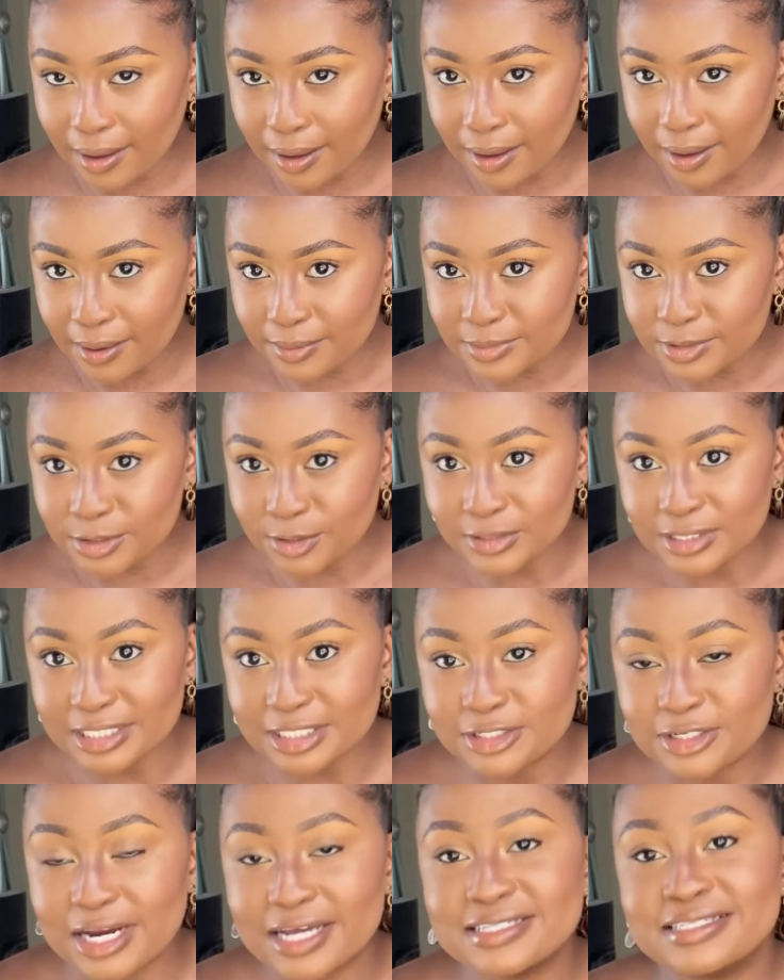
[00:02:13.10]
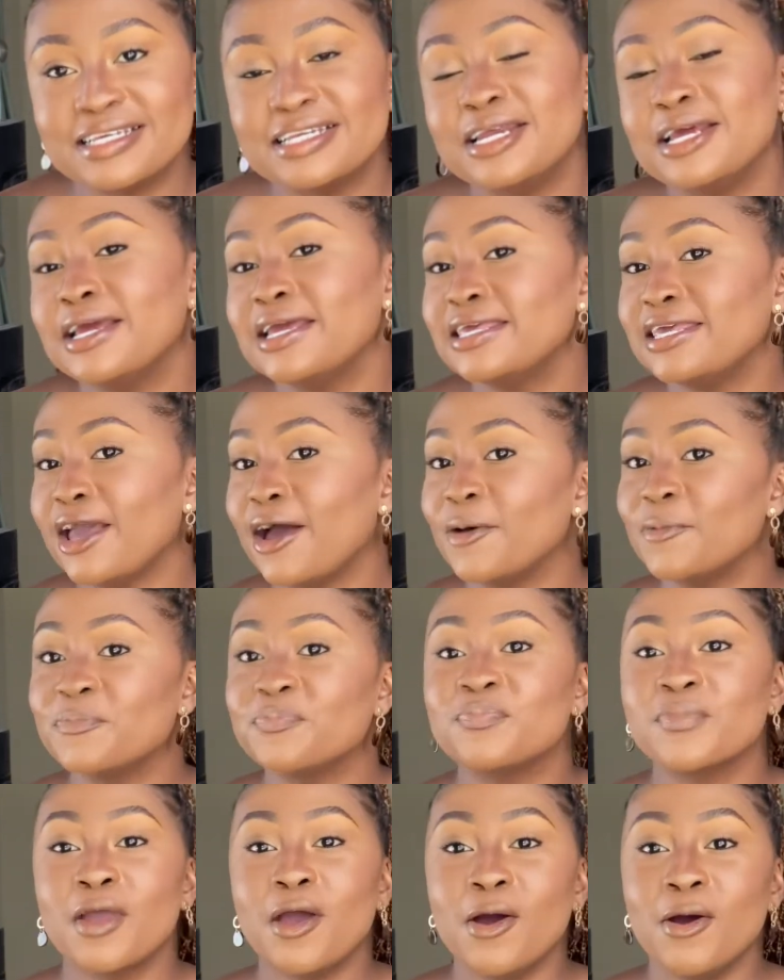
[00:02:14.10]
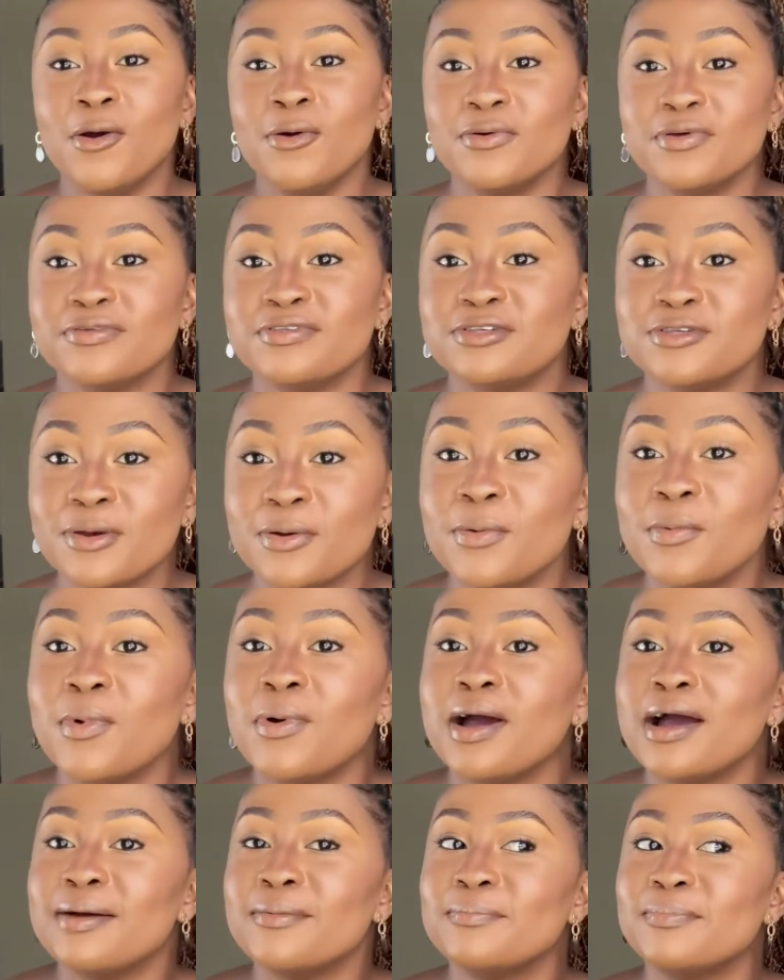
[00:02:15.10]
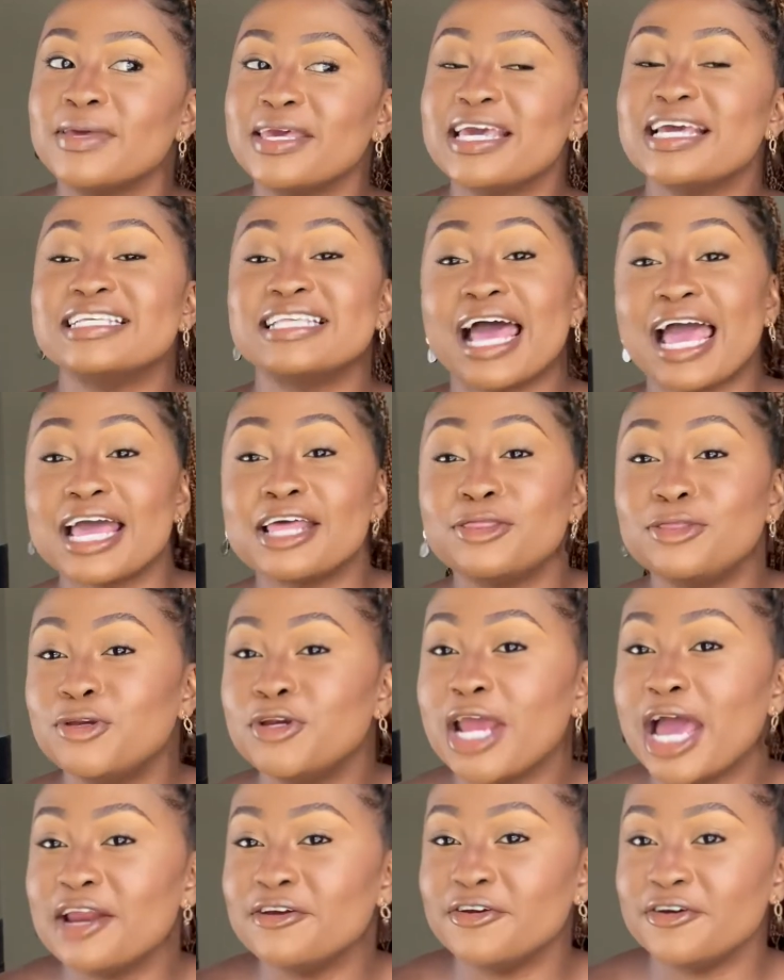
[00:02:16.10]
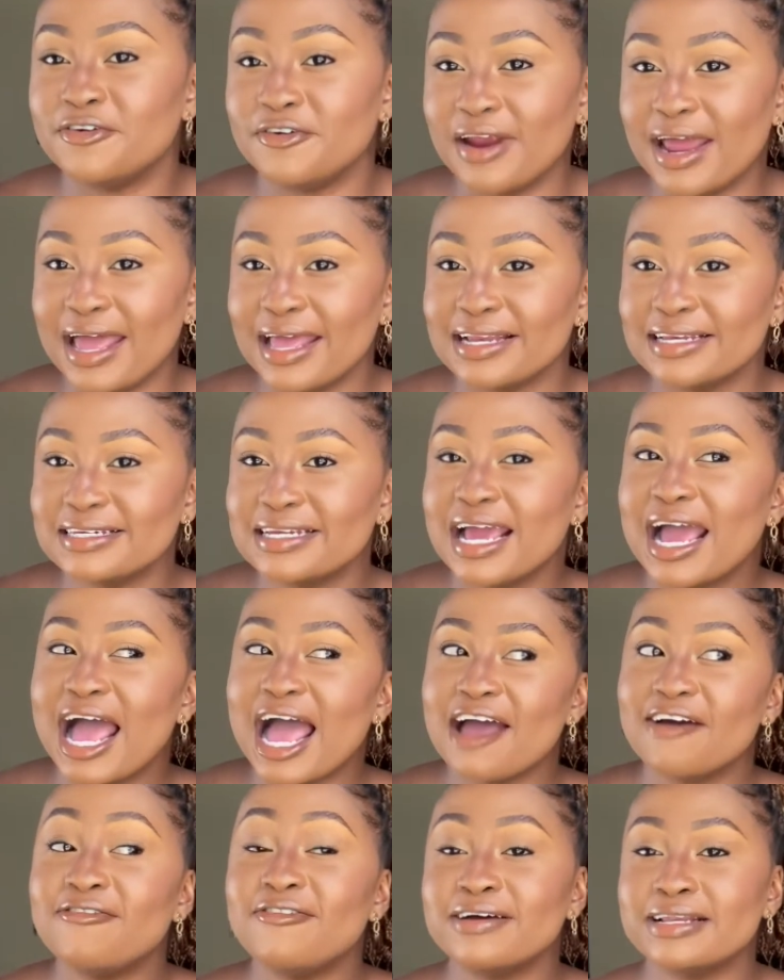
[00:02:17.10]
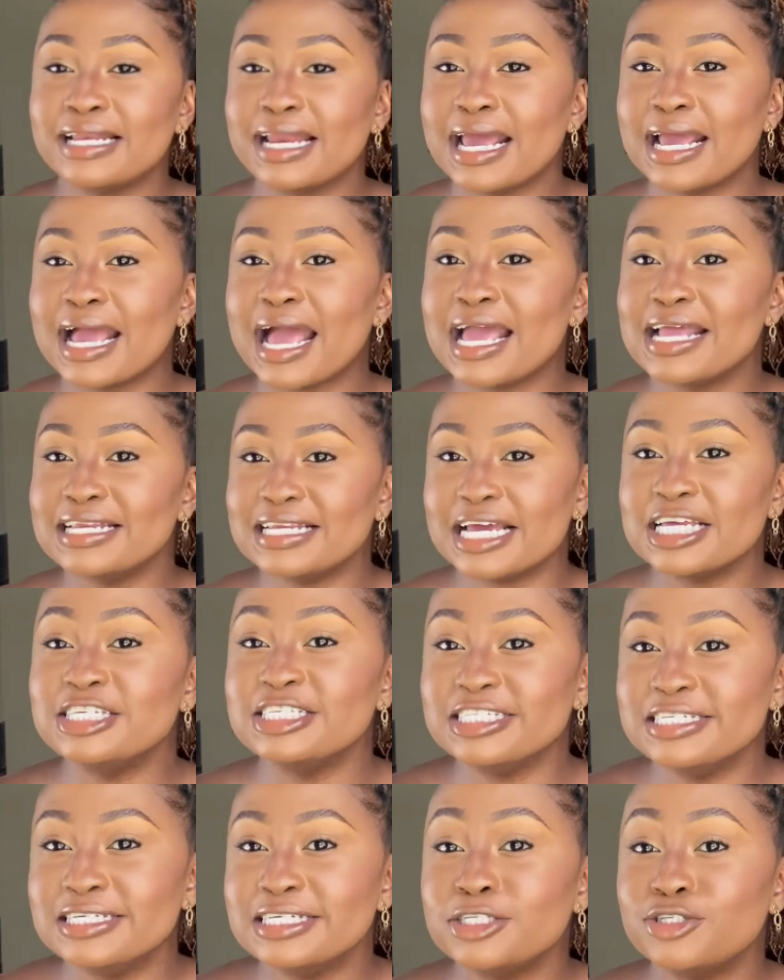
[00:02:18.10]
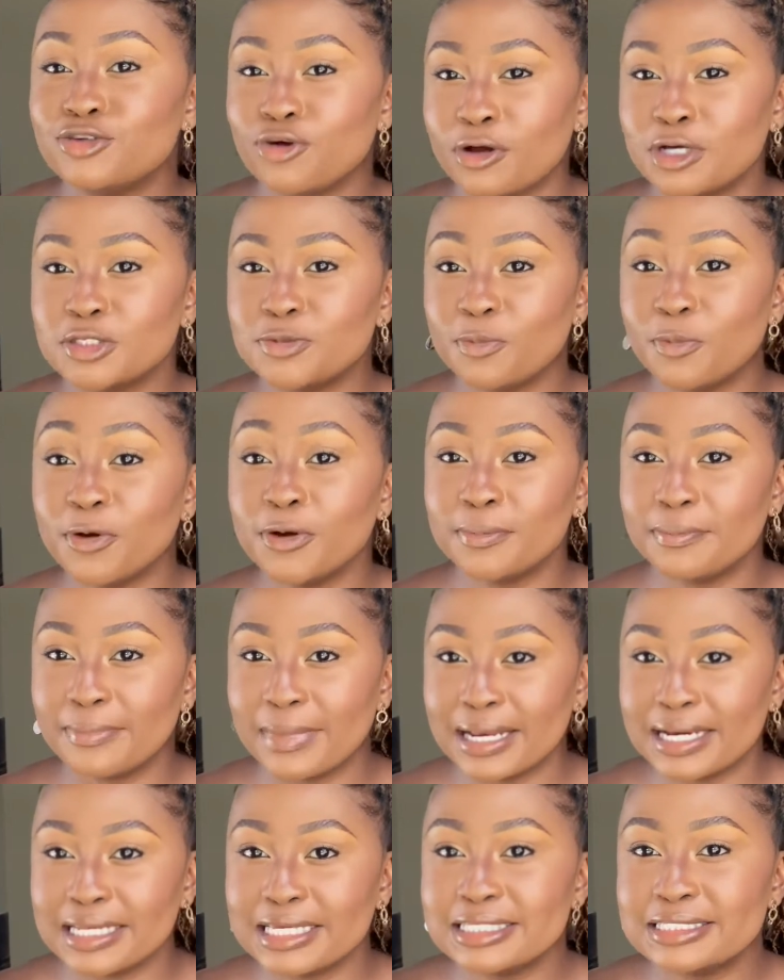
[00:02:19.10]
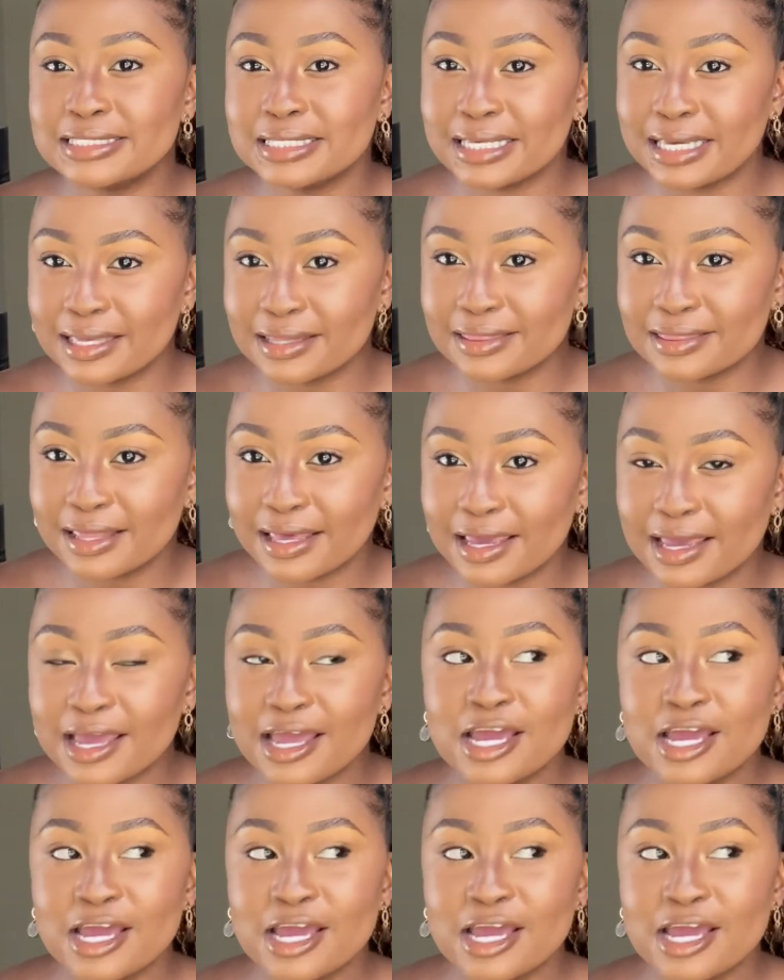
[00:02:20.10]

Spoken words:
I'm so distracted. Yeah. So because I had 300 Rand, I felt like I needed transport money to get there.